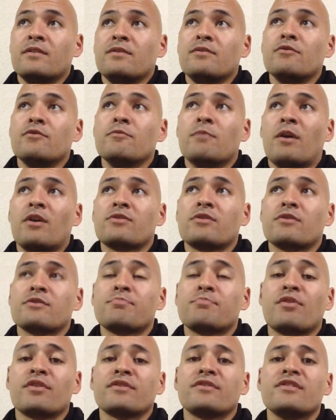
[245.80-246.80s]
Do martial arts
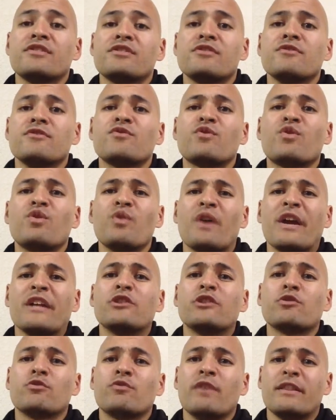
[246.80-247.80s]
practitioners
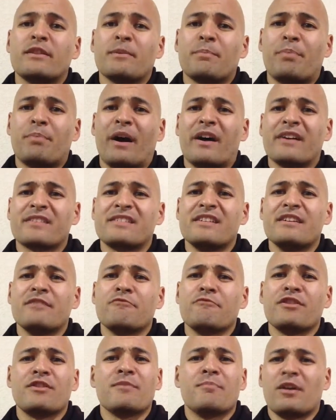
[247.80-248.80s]
integrate the boxing
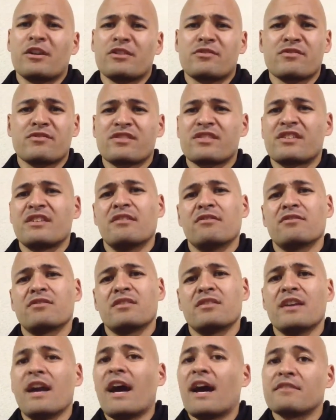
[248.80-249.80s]
with the martial arts skills?
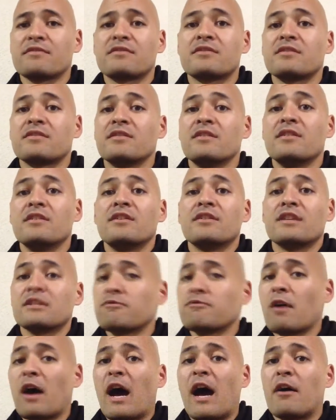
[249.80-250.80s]
Yes. That's
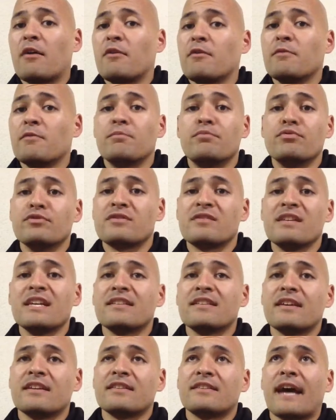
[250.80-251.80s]
how Bruce Lee
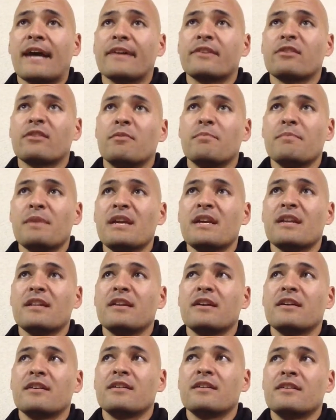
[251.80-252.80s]
did. That don't
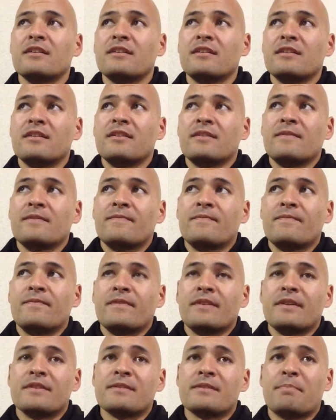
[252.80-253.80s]
mean
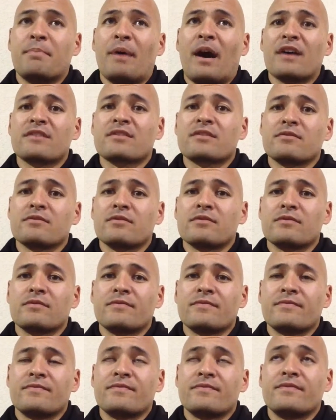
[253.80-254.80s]
he's a boxer.
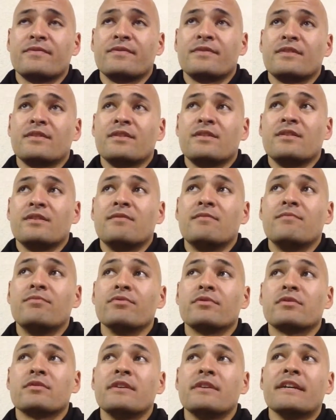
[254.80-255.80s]

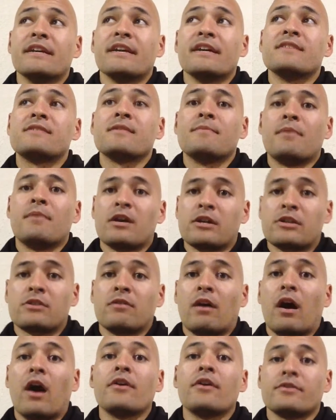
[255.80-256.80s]
Bruce Lee is a martial
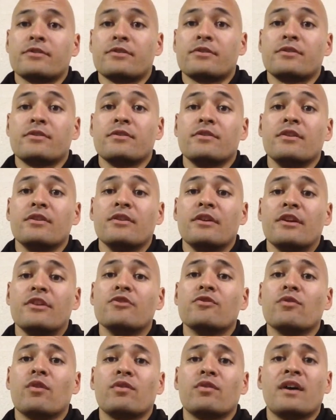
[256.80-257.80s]
artist. In
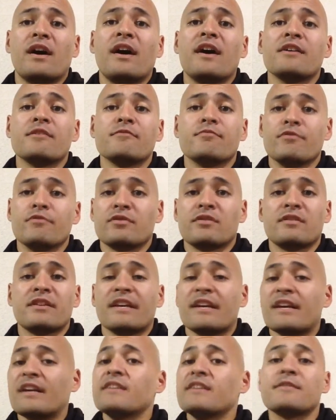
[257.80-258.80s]
your own eyes, Bruce Lee
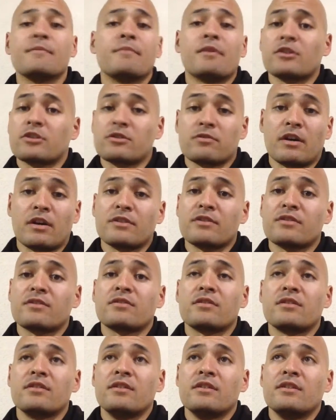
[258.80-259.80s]
is a martial artist.